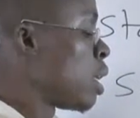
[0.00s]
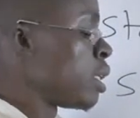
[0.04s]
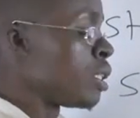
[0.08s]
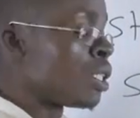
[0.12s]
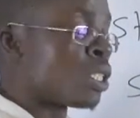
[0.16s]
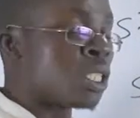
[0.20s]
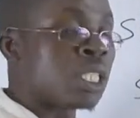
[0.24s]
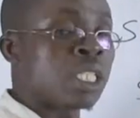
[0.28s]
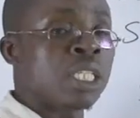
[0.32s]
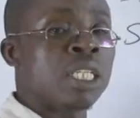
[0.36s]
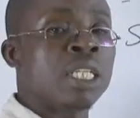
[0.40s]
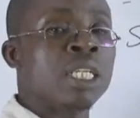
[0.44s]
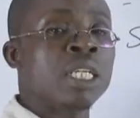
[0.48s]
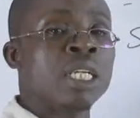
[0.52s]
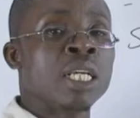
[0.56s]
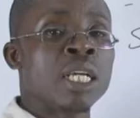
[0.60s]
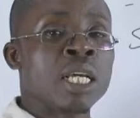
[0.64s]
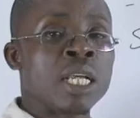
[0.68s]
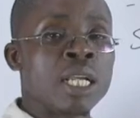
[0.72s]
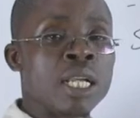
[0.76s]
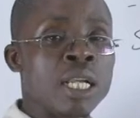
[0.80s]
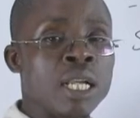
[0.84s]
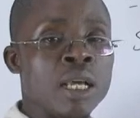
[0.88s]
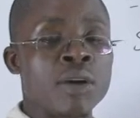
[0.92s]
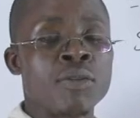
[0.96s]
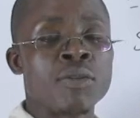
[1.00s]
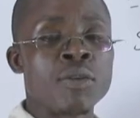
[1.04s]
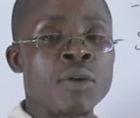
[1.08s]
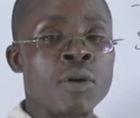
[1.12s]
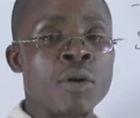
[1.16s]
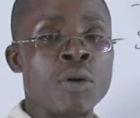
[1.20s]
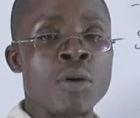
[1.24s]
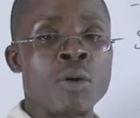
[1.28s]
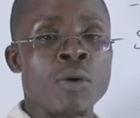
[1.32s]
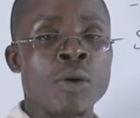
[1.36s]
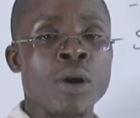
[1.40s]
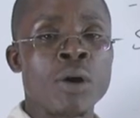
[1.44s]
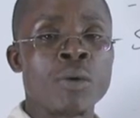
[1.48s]
sea
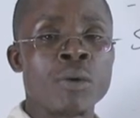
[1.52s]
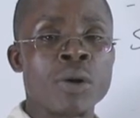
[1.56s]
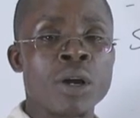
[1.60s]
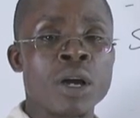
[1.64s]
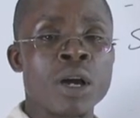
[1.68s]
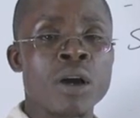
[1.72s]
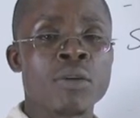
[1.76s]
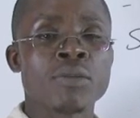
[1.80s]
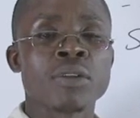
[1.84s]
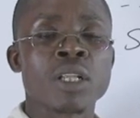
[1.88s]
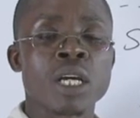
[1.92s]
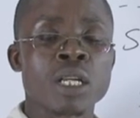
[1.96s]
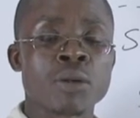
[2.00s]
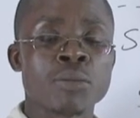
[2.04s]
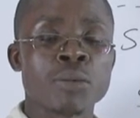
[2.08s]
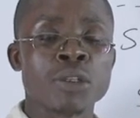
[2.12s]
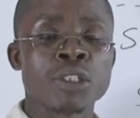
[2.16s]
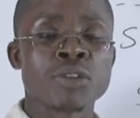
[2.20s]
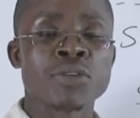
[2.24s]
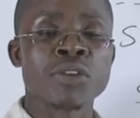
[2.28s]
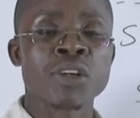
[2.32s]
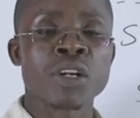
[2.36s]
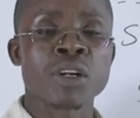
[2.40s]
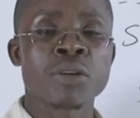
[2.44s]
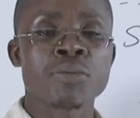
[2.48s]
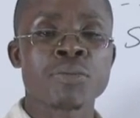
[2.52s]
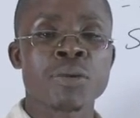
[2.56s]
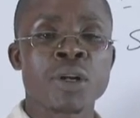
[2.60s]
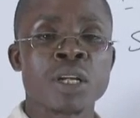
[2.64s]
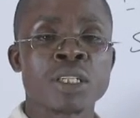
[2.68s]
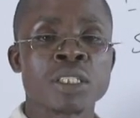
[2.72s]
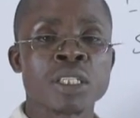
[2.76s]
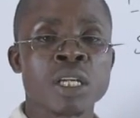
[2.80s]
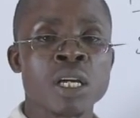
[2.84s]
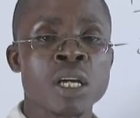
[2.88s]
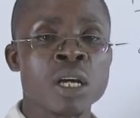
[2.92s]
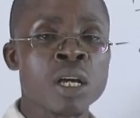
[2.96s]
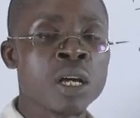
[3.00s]
level, where we have the atmospheric
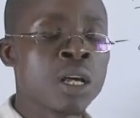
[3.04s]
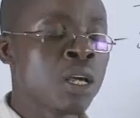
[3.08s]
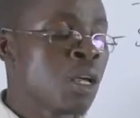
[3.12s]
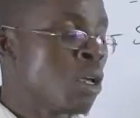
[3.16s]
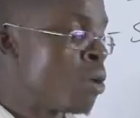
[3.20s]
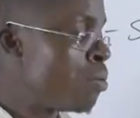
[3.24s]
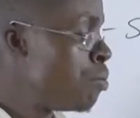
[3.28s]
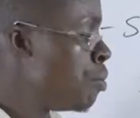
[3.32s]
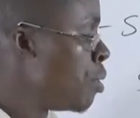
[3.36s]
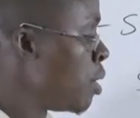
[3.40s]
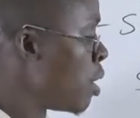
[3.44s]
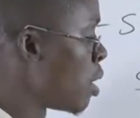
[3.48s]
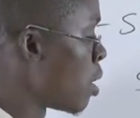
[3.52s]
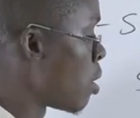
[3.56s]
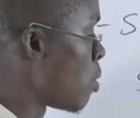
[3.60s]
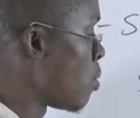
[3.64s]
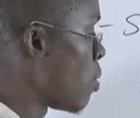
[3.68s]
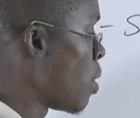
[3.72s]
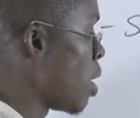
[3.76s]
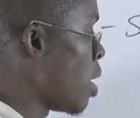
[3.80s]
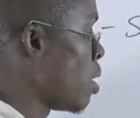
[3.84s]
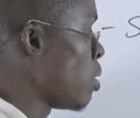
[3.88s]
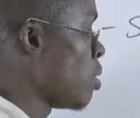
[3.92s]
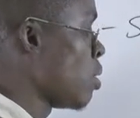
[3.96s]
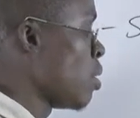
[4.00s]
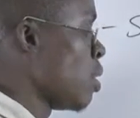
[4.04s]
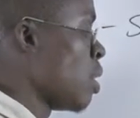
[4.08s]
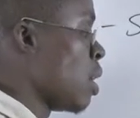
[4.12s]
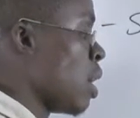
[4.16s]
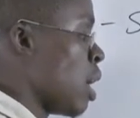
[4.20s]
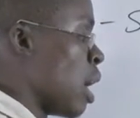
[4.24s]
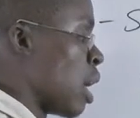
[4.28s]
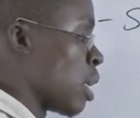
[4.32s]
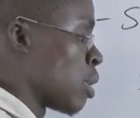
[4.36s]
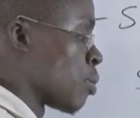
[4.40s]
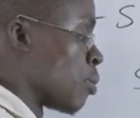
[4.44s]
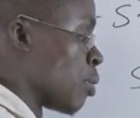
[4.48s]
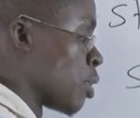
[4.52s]
pressure being 1
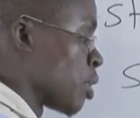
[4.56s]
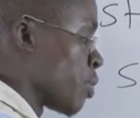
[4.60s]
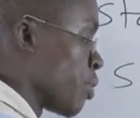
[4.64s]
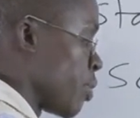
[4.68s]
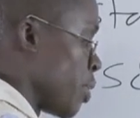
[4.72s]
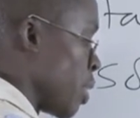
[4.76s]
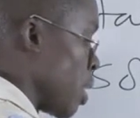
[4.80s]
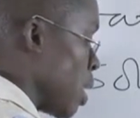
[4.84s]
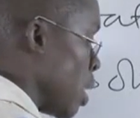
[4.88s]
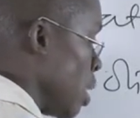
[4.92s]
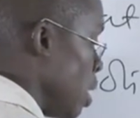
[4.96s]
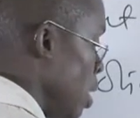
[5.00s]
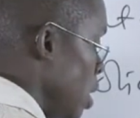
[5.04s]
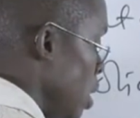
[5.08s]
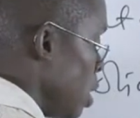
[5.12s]
atmosphere.